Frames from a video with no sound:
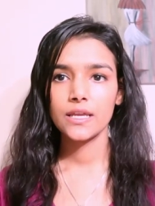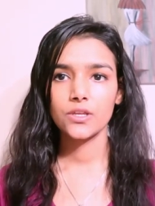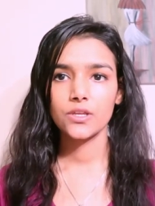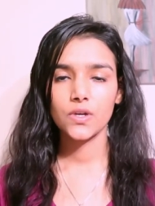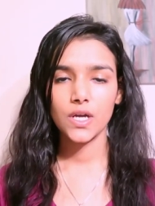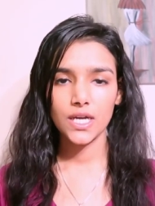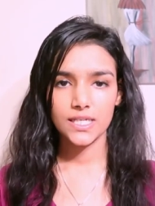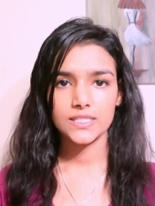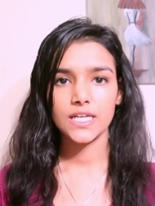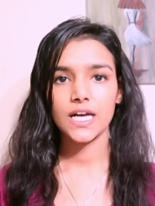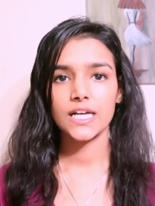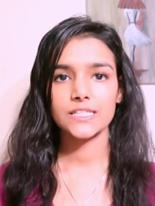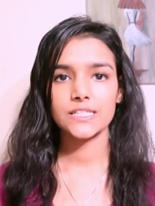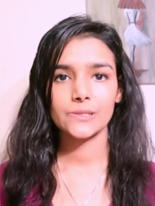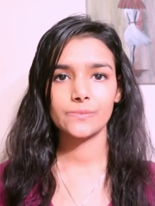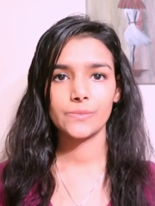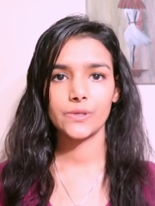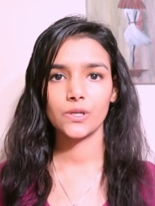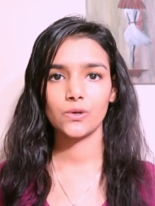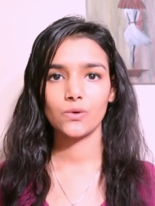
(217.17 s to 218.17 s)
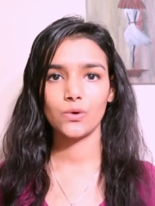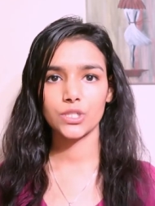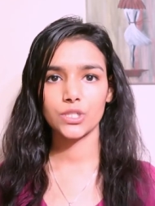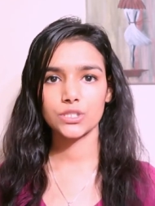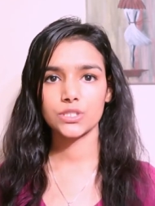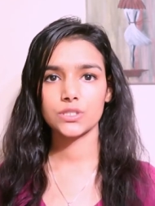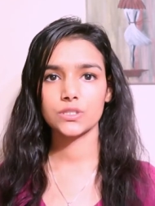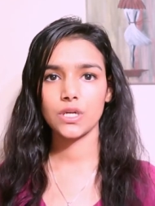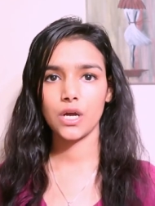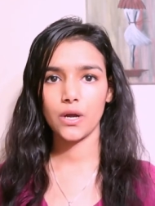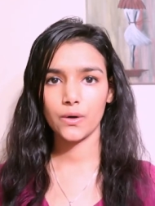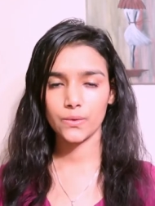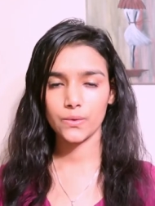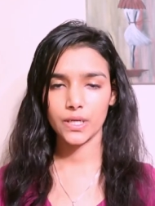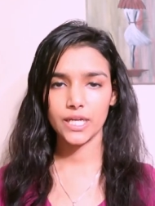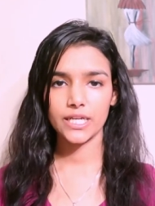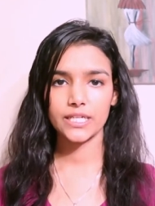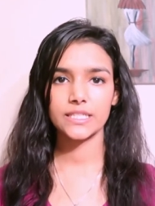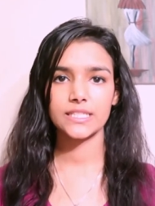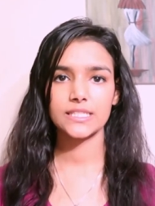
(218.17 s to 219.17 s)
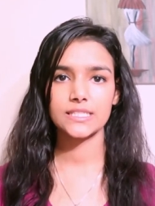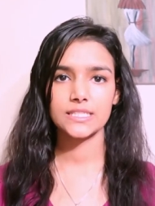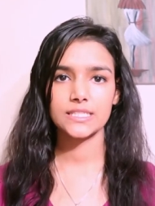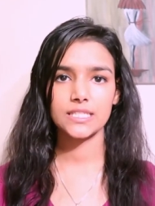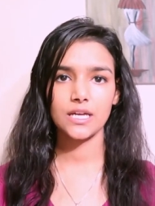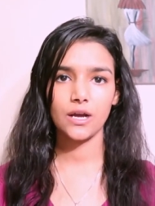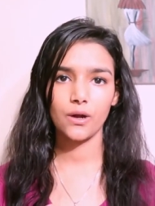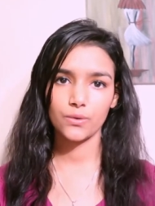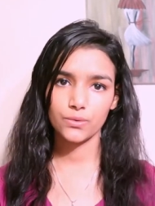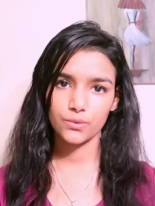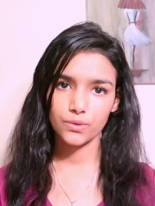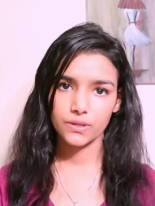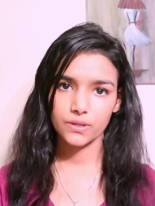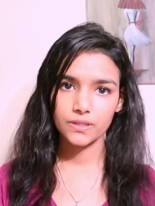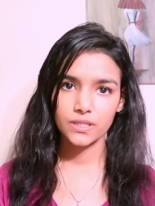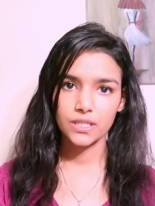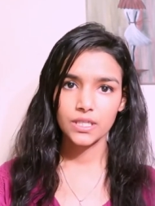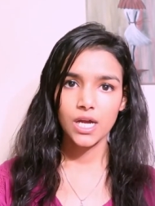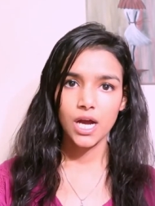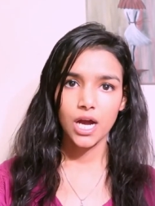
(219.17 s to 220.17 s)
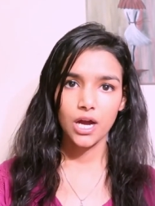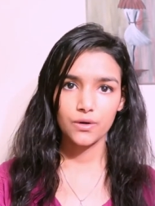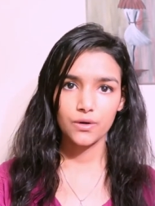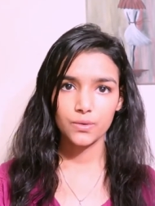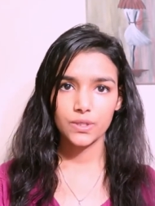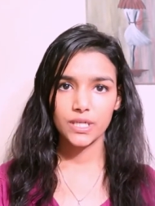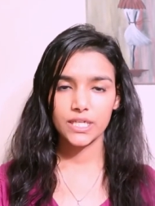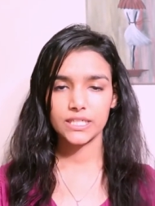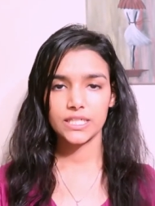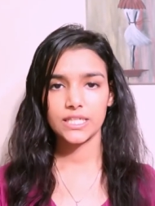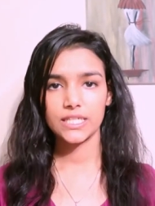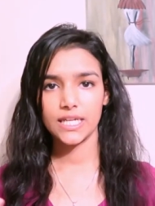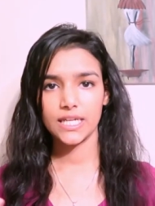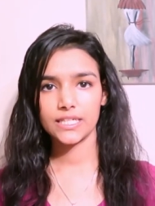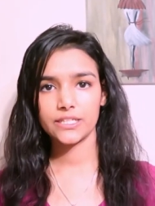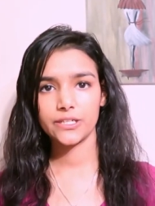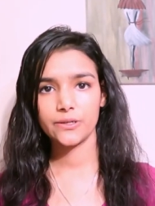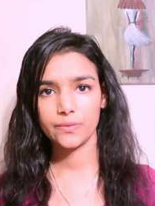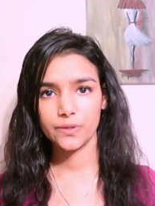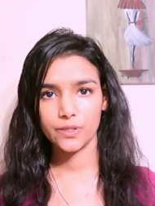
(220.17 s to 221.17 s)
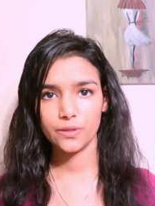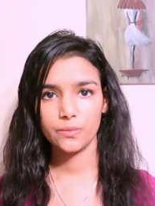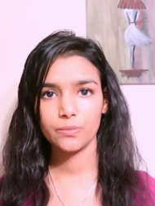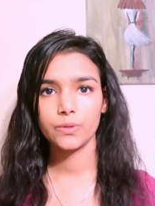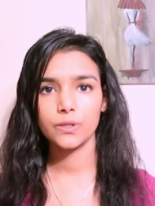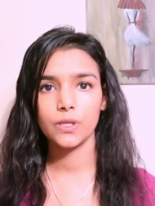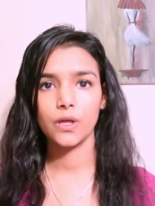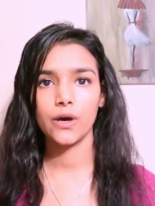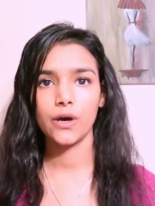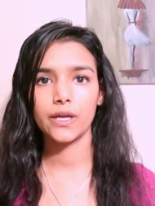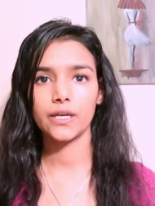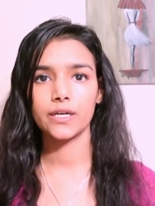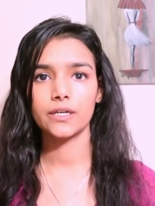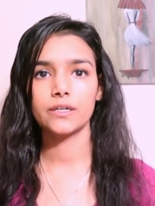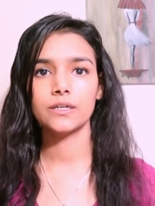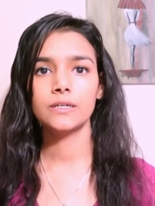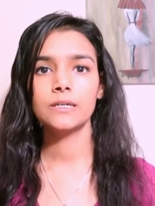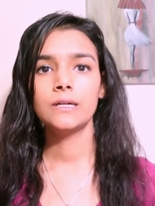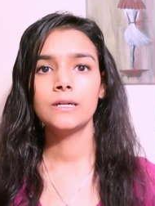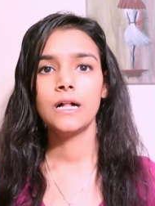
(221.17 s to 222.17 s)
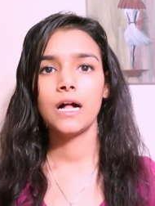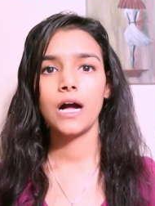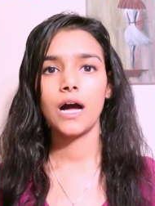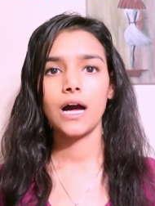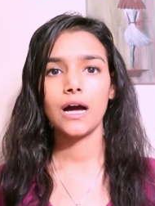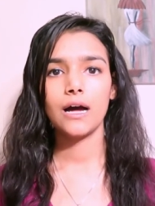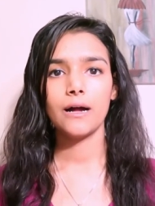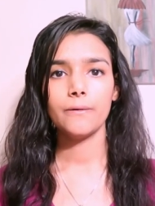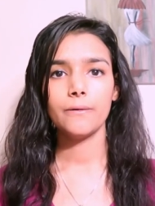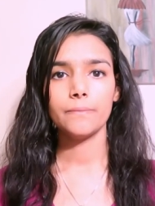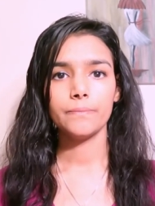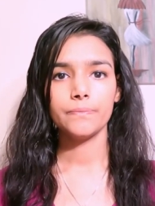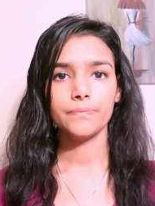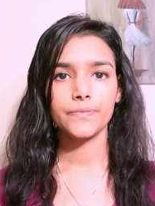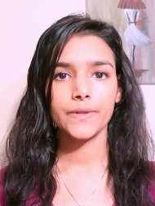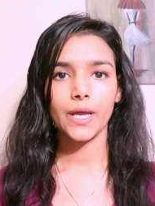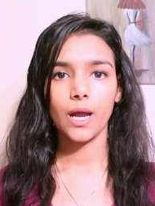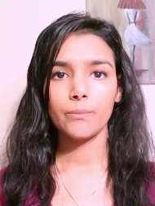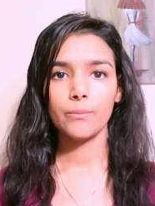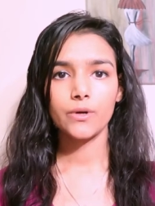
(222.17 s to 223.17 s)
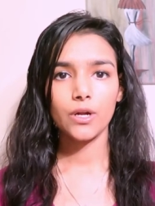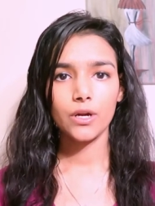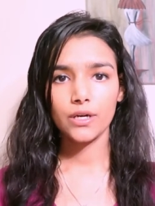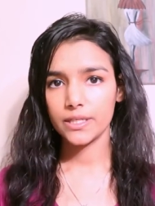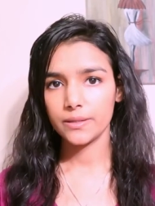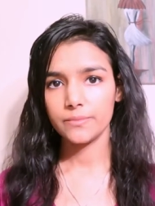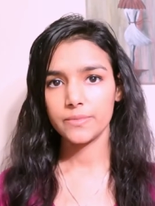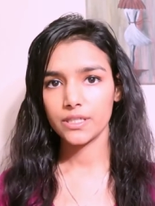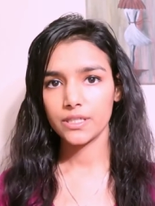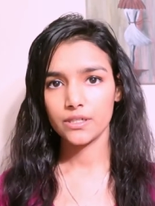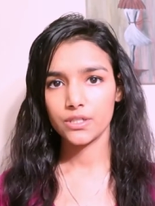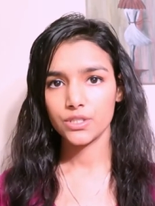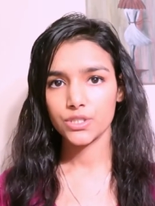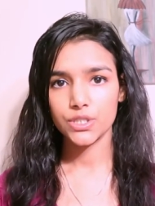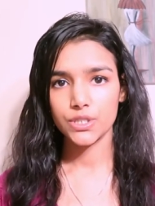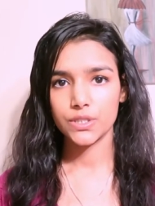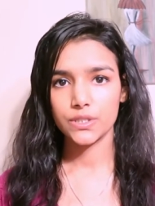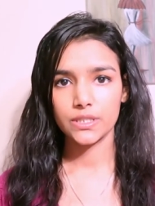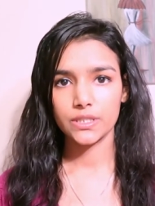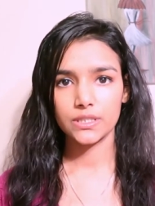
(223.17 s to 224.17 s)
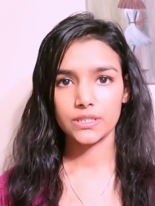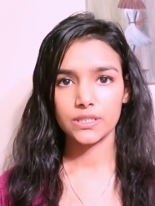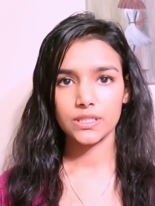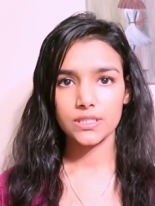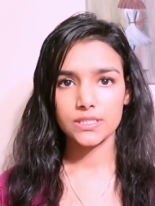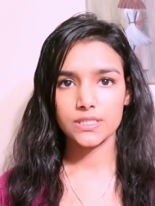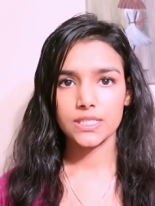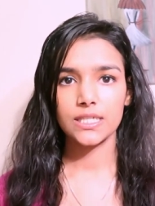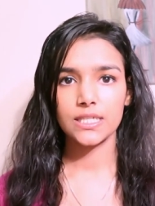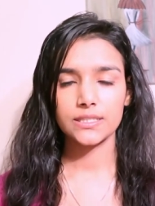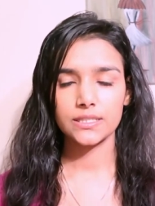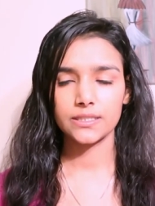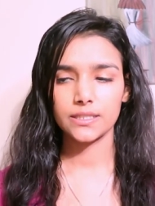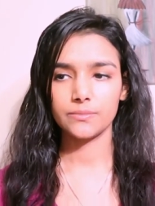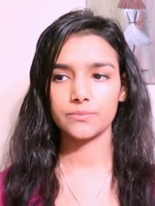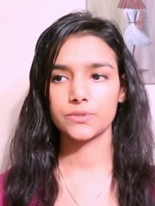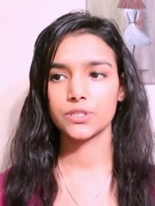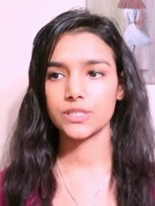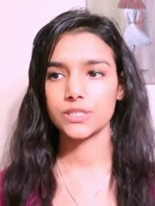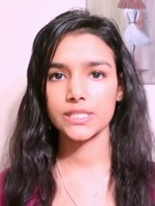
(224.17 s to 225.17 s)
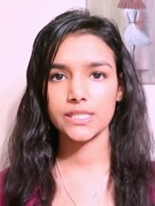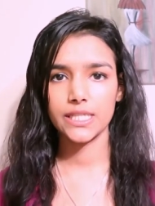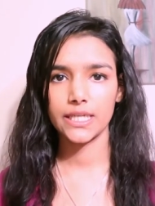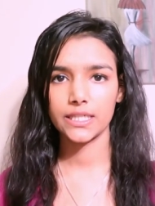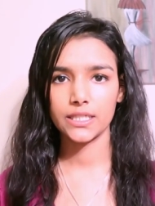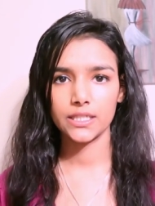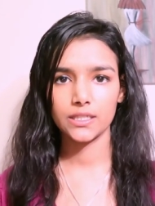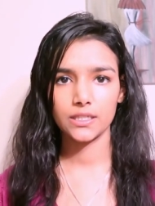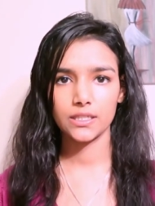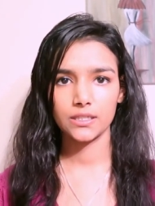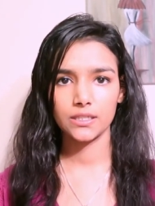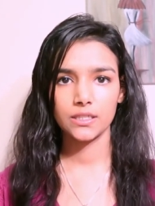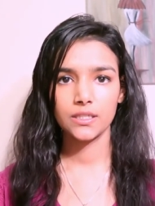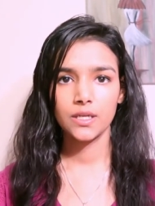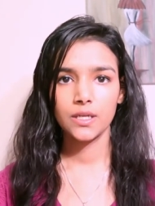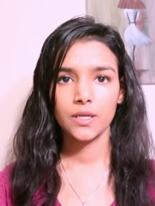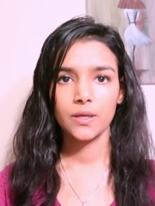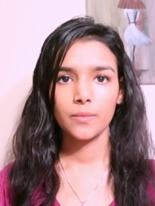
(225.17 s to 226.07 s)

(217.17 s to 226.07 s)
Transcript: you guys ask me a question how to get this how to how to get connected with employer um, i'm not an immigration consultant i'm just like a